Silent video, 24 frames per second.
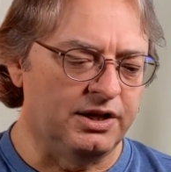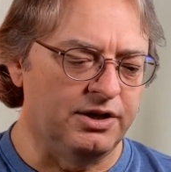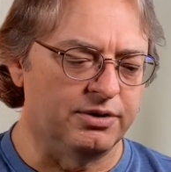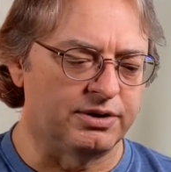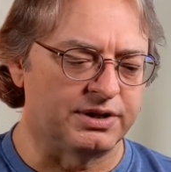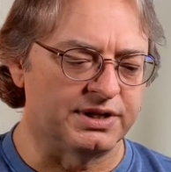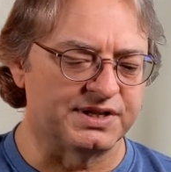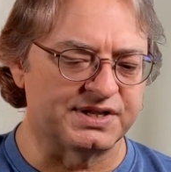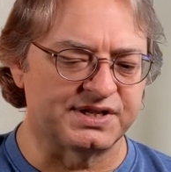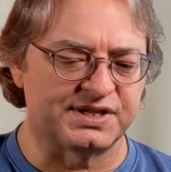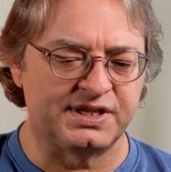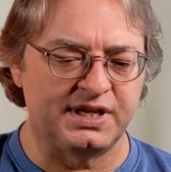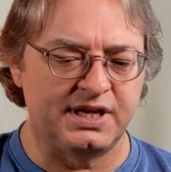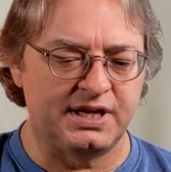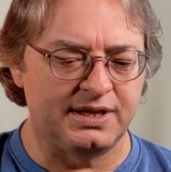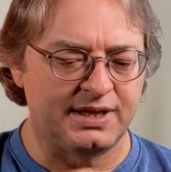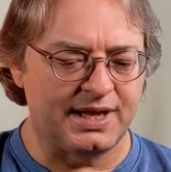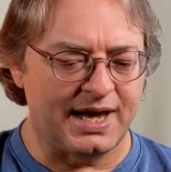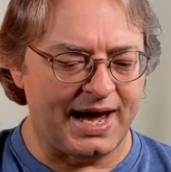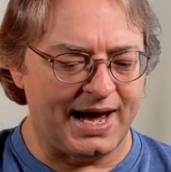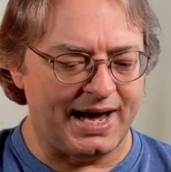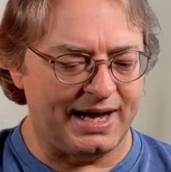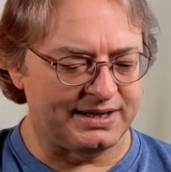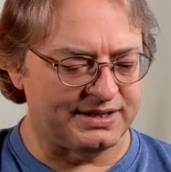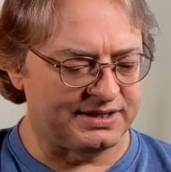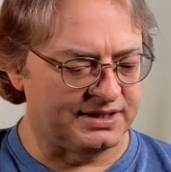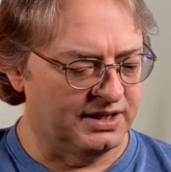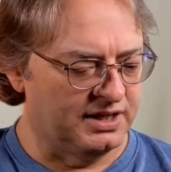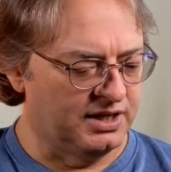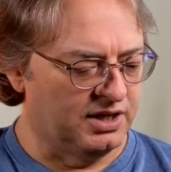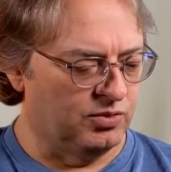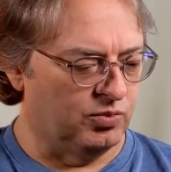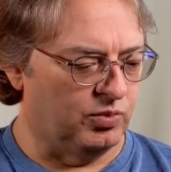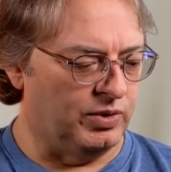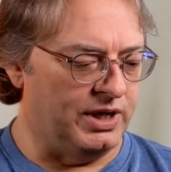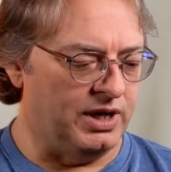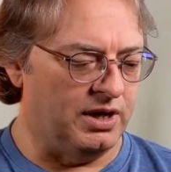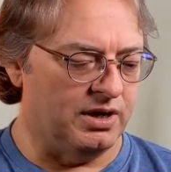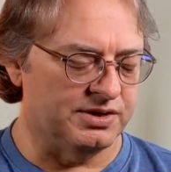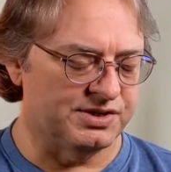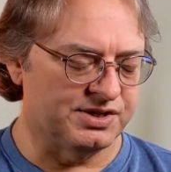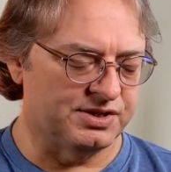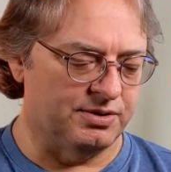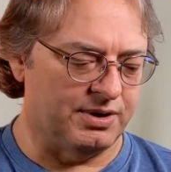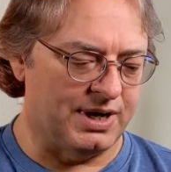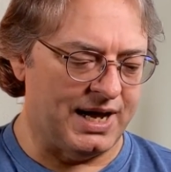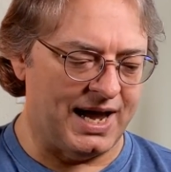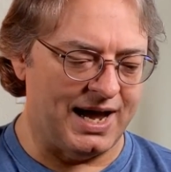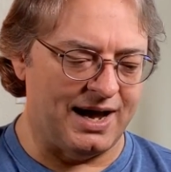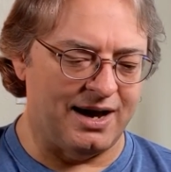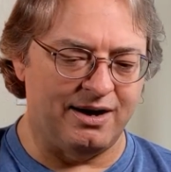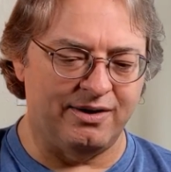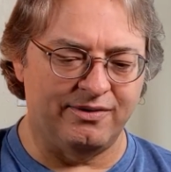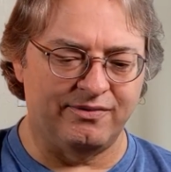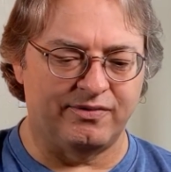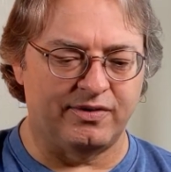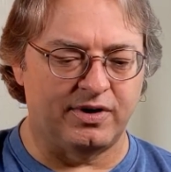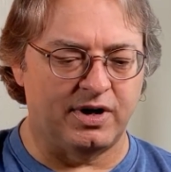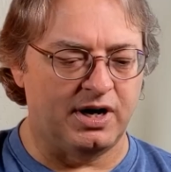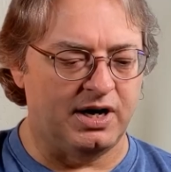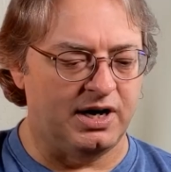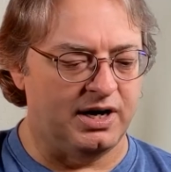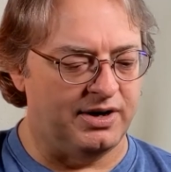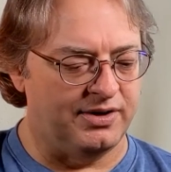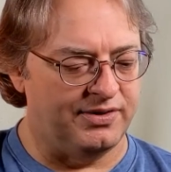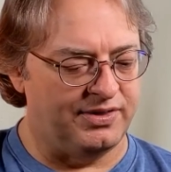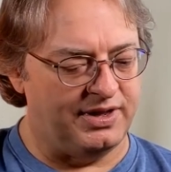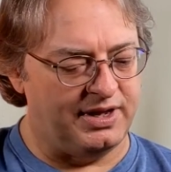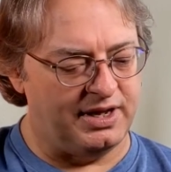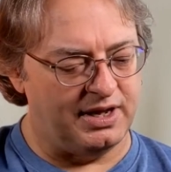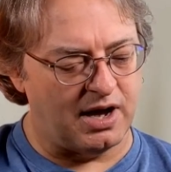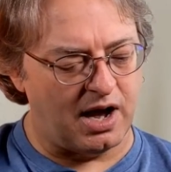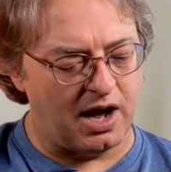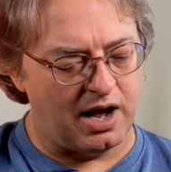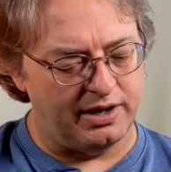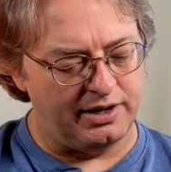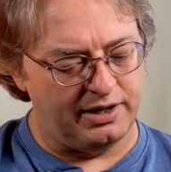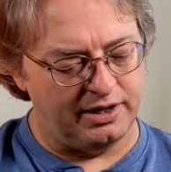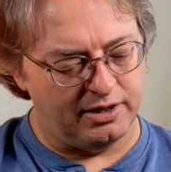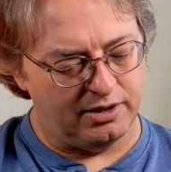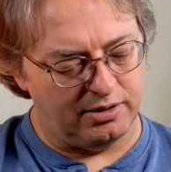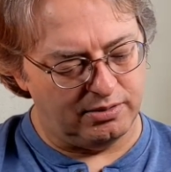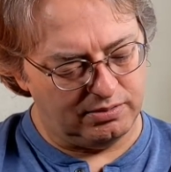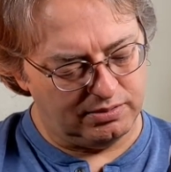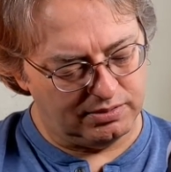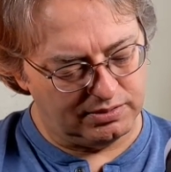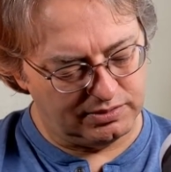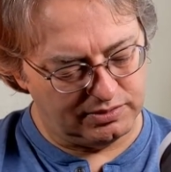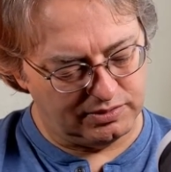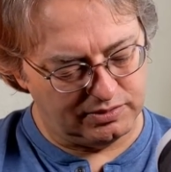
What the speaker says: can see that we also have the audio,